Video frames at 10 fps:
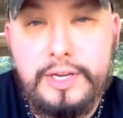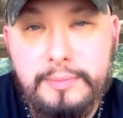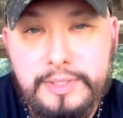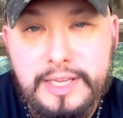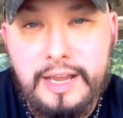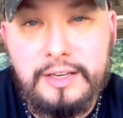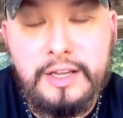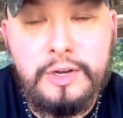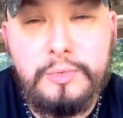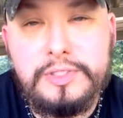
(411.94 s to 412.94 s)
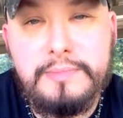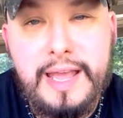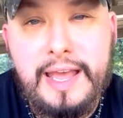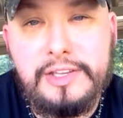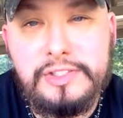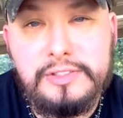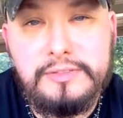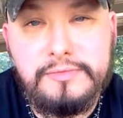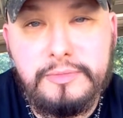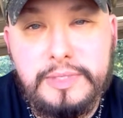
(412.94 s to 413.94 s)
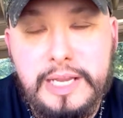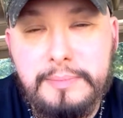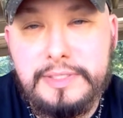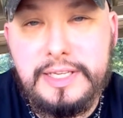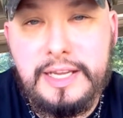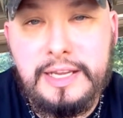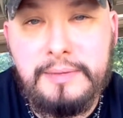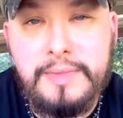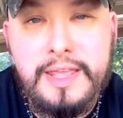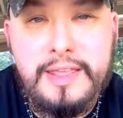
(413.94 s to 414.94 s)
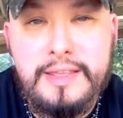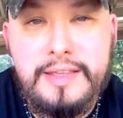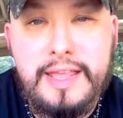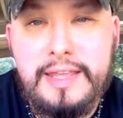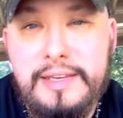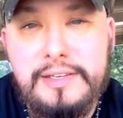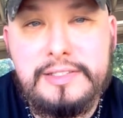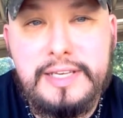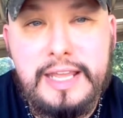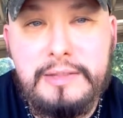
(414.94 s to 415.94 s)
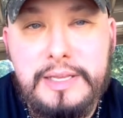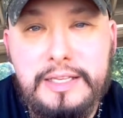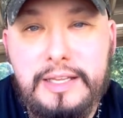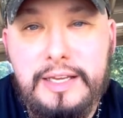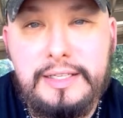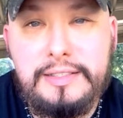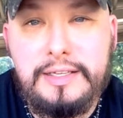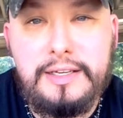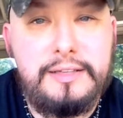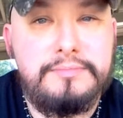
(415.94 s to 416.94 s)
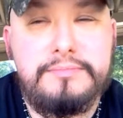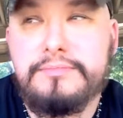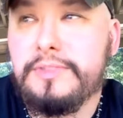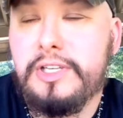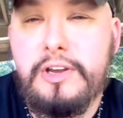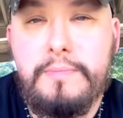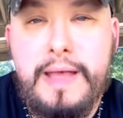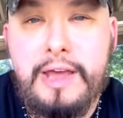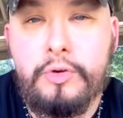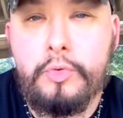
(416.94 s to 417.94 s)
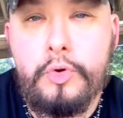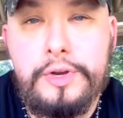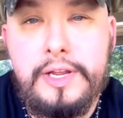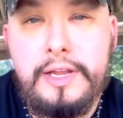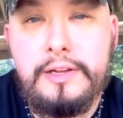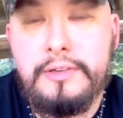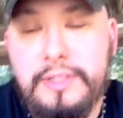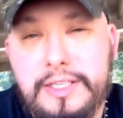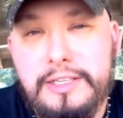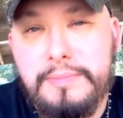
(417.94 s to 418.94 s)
Break up the dialogue with some action from time to time, and it doesn't have to be like a battle royale.